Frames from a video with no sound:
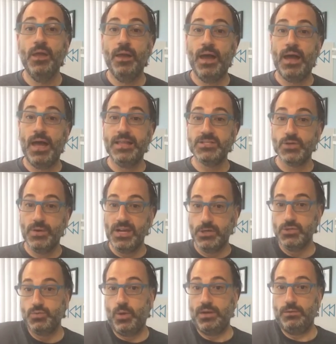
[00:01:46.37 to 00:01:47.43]
And so
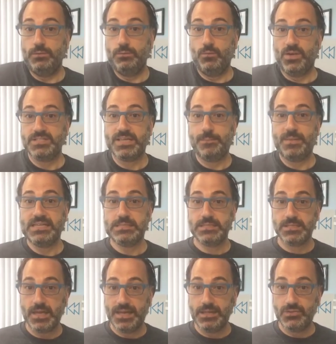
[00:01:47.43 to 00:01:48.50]
here's what WhatsApp has
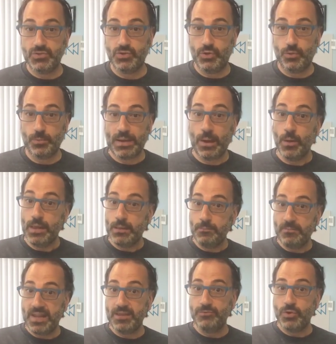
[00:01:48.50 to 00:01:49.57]
decided to do. Now,
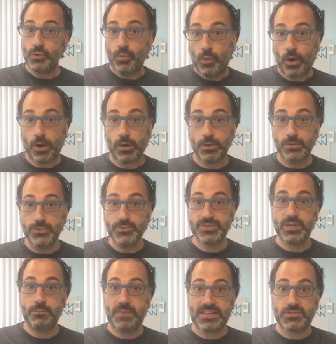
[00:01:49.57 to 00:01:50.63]
many of you who are
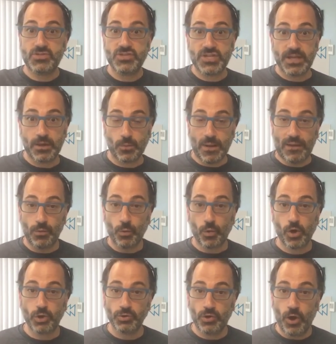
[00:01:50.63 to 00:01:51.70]
using messaging around the
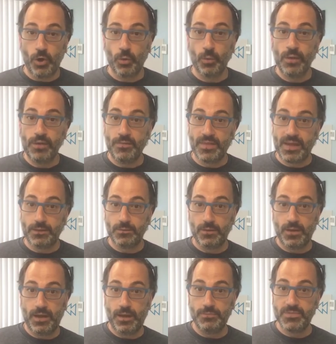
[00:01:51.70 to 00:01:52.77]
world know that
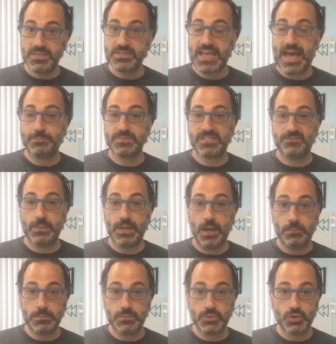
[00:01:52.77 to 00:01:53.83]
these apps have
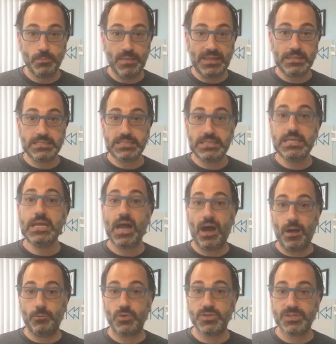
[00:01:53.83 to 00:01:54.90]
become tremendous
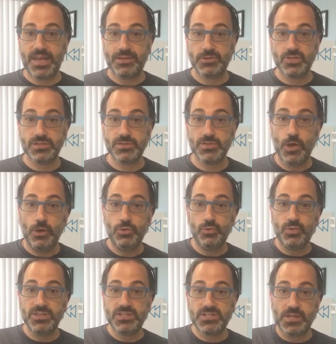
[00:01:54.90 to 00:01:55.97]
commerce engines. You
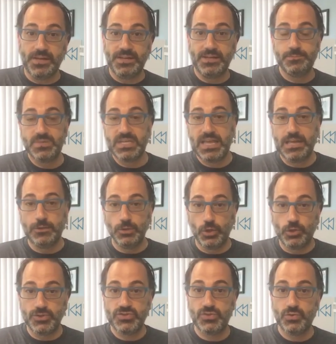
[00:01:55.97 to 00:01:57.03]
can sign up to get
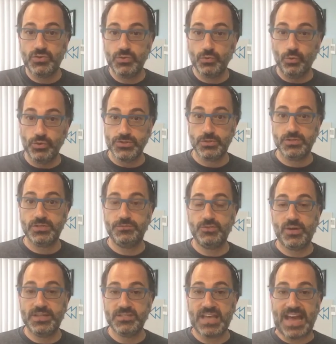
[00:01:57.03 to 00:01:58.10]
alerts. You can do all sorts of
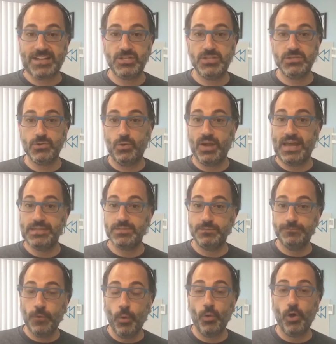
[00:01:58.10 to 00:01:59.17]
transactions, all kinds of
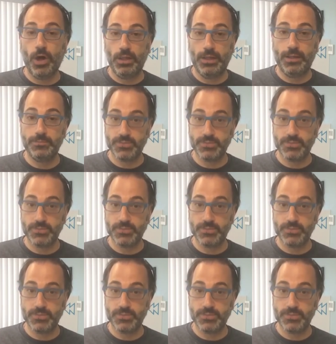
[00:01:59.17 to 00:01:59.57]
phone calling.